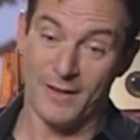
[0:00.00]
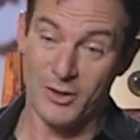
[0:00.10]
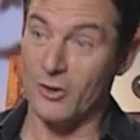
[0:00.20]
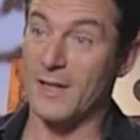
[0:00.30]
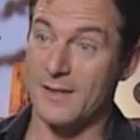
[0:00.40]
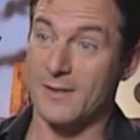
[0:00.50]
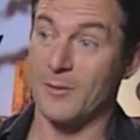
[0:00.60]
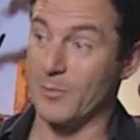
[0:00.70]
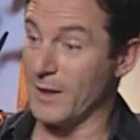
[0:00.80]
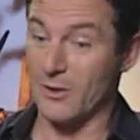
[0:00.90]
I had John Lasseter
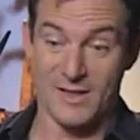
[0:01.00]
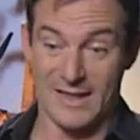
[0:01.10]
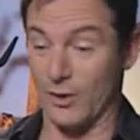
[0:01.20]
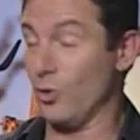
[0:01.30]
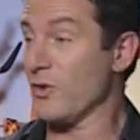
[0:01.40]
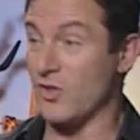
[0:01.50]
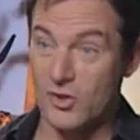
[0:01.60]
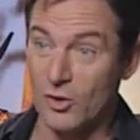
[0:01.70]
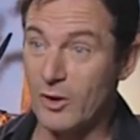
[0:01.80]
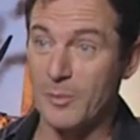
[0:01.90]
and Brad Lewis. I had all the
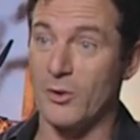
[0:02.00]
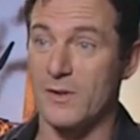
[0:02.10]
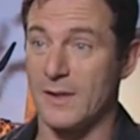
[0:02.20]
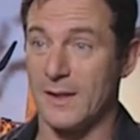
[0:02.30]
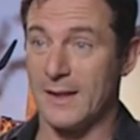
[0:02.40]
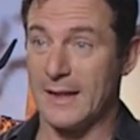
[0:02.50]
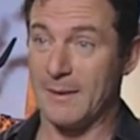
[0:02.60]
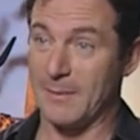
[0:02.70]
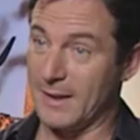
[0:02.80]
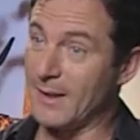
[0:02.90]
storyboards. I
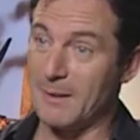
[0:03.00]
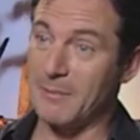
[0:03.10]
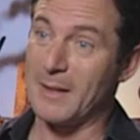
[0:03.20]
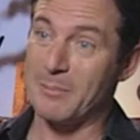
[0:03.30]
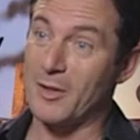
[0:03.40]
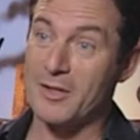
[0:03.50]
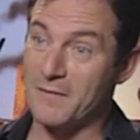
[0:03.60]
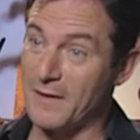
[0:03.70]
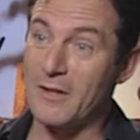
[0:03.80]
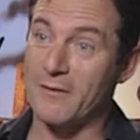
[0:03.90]
mean, uh, my part is
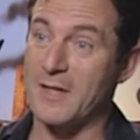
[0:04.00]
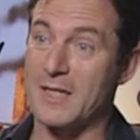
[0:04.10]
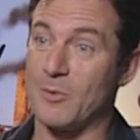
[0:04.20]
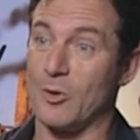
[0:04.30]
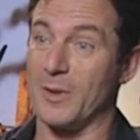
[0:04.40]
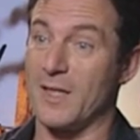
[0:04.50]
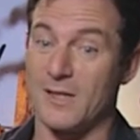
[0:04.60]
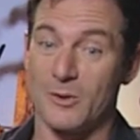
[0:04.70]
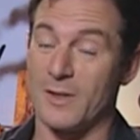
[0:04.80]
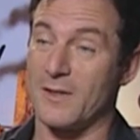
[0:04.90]
very, very small, but they
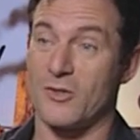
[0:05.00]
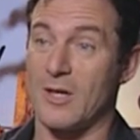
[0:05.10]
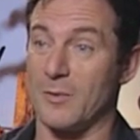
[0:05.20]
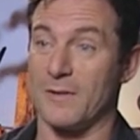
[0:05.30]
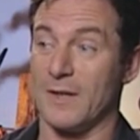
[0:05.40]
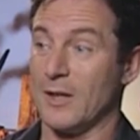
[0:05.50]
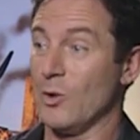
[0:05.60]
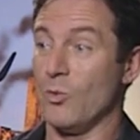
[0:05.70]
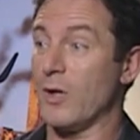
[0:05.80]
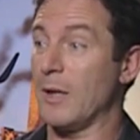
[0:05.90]
still went to the trouble of
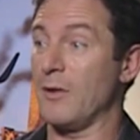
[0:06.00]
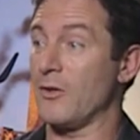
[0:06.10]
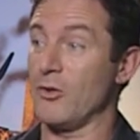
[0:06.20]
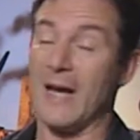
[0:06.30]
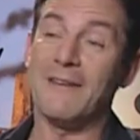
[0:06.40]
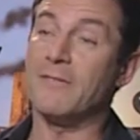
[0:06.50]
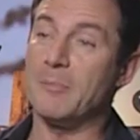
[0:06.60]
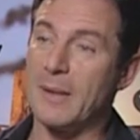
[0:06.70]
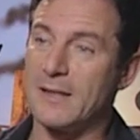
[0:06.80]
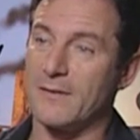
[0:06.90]
walking me through every
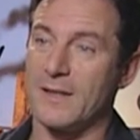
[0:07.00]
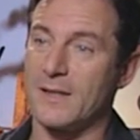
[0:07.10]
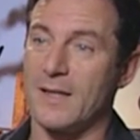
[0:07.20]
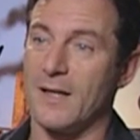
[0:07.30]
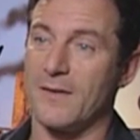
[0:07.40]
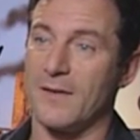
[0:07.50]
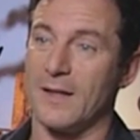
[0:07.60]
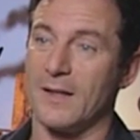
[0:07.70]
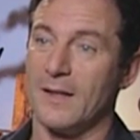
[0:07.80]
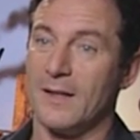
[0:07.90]
beat of the entire
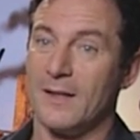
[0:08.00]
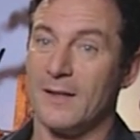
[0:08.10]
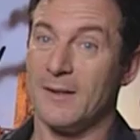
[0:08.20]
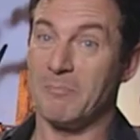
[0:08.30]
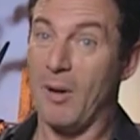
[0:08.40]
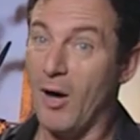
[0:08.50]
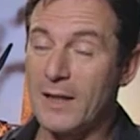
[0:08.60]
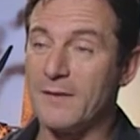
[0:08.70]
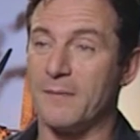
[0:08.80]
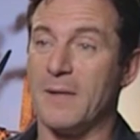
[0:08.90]
thing,
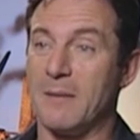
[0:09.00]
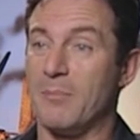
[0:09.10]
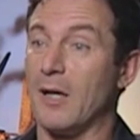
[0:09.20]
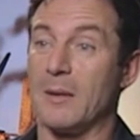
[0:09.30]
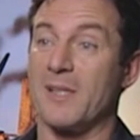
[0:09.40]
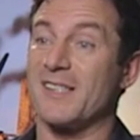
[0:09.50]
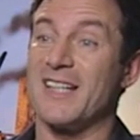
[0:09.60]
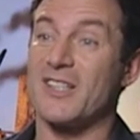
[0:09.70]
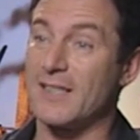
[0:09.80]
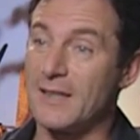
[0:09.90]
partly for me and partly because they
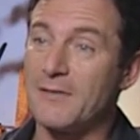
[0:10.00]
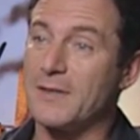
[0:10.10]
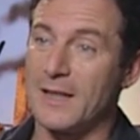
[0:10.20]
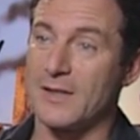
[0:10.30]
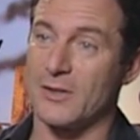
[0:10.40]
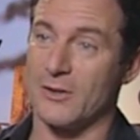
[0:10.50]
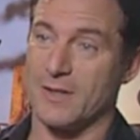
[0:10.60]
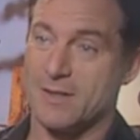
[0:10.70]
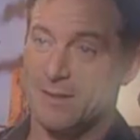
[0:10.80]
just love telling stories.